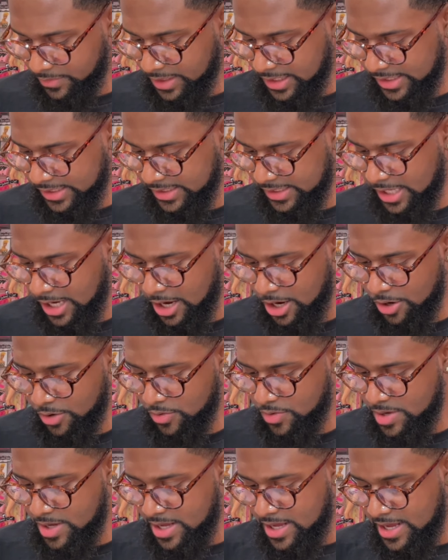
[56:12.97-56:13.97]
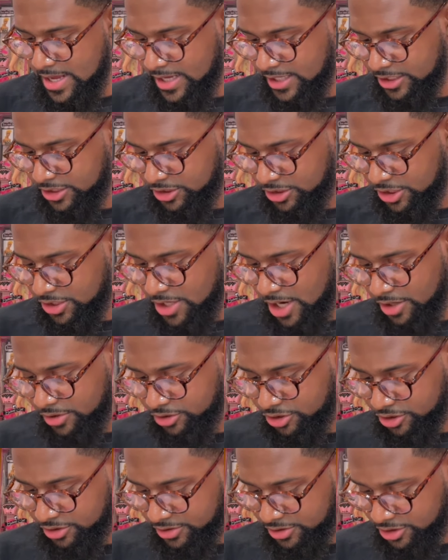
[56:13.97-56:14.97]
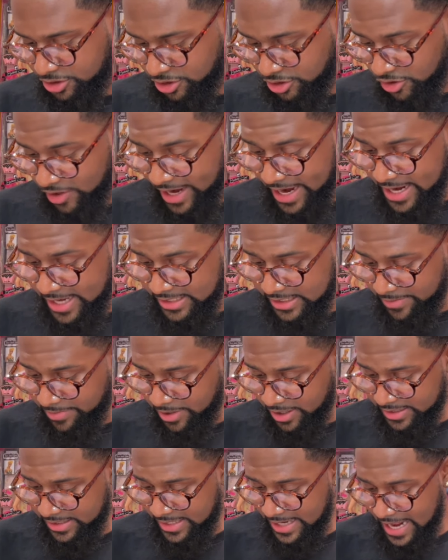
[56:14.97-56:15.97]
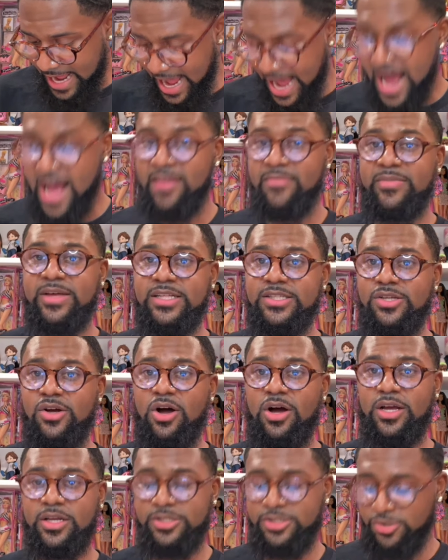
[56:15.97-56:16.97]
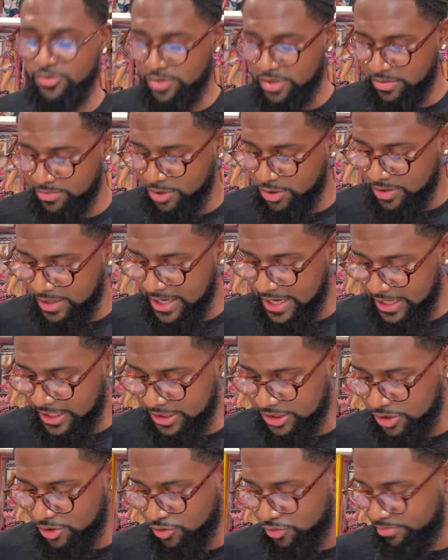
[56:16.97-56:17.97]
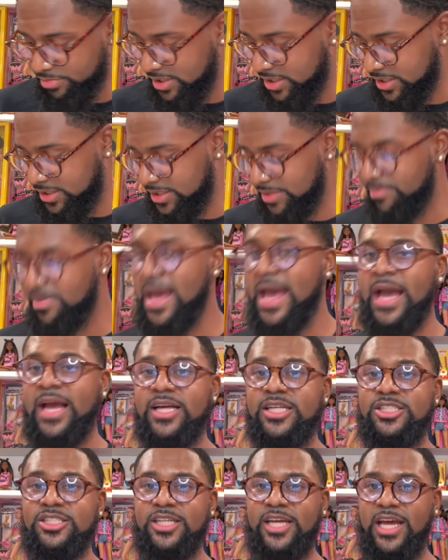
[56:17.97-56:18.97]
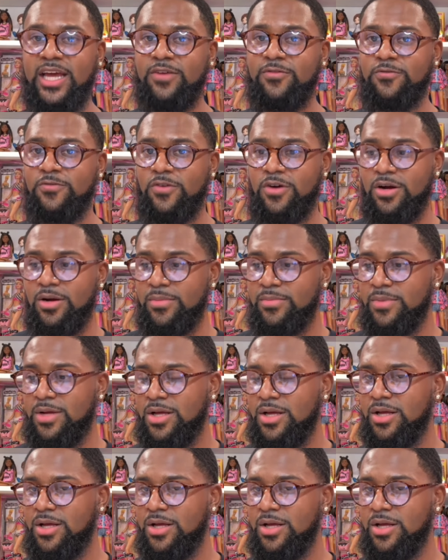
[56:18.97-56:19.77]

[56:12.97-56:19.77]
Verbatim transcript: So, you know, Tran is the person that I've been talking to, communicating to, but the package came from